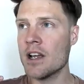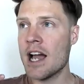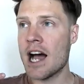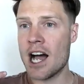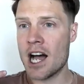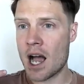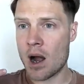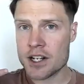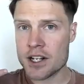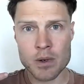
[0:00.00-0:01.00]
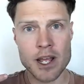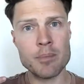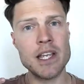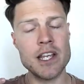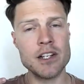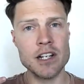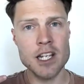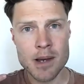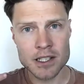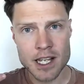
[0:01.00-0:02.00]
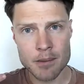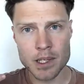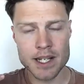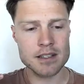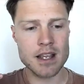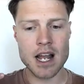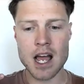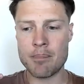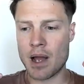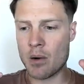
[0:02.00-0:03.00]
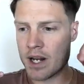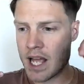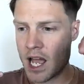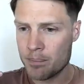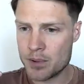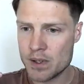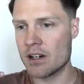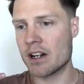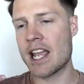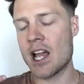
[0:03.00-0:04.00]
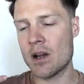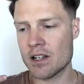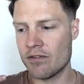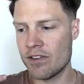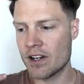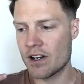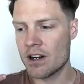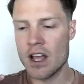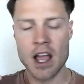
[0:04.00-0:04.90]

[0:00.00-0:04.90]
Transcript: I just want to help you get your email template set up. I want to help you get your account configured.